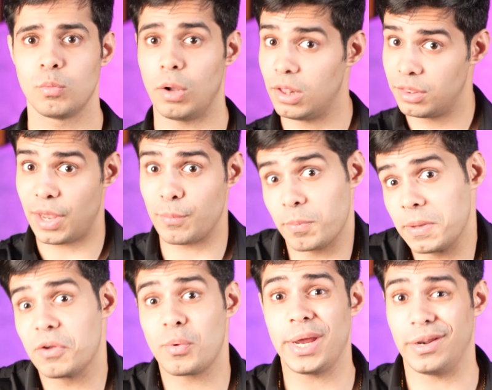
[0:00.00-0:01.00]
Well, that would be
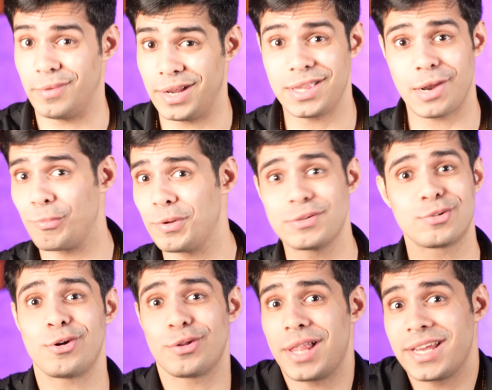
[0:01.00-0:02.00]
great, right? That would be
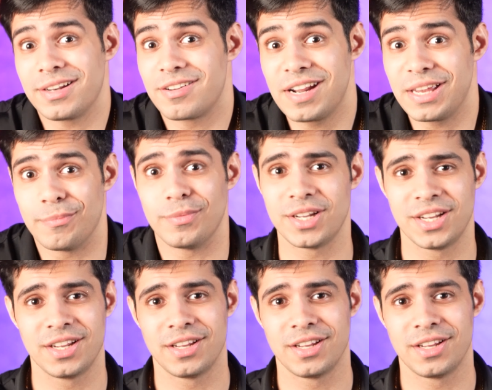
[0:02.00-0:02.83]
sort of like a dream.